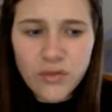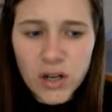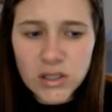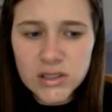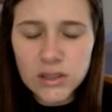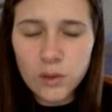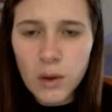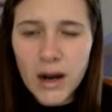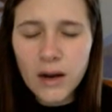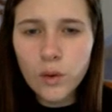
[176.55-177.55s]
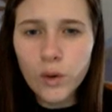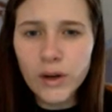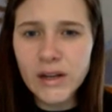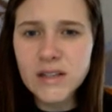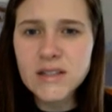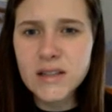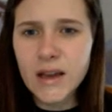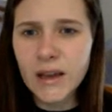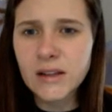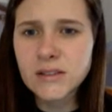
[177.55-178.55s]
first and the Y coordinate
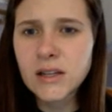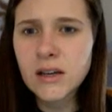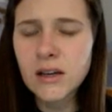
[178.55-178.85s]
second.